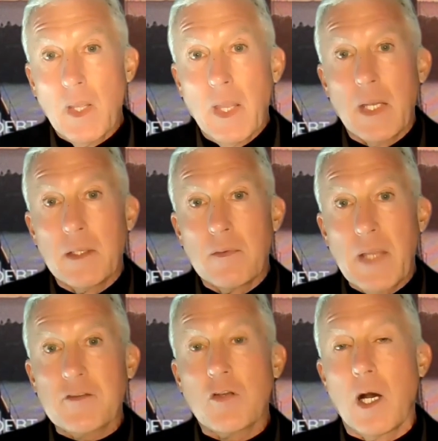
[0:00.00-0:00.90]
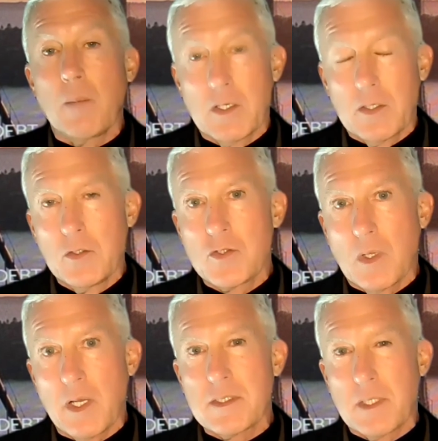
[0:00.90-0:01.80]
And that taught me a huge
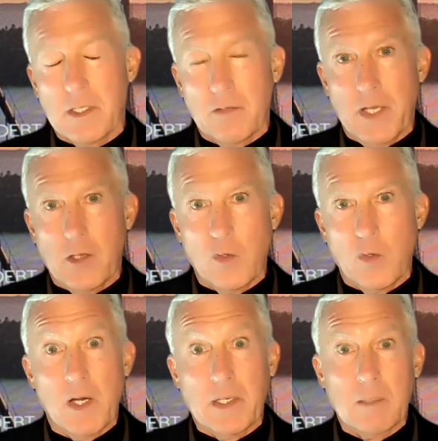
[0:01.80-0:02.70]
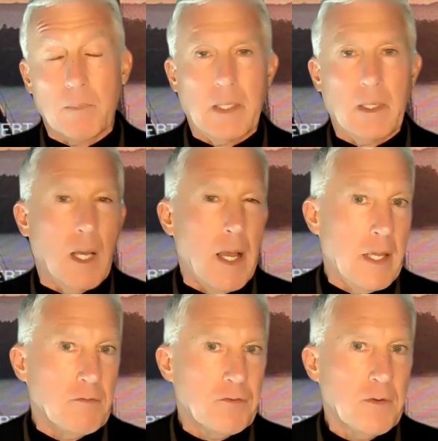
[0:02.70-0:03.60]
lesson on the value of money in my
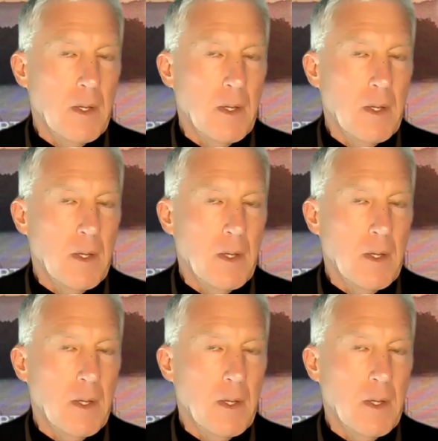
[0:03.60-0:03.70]
life,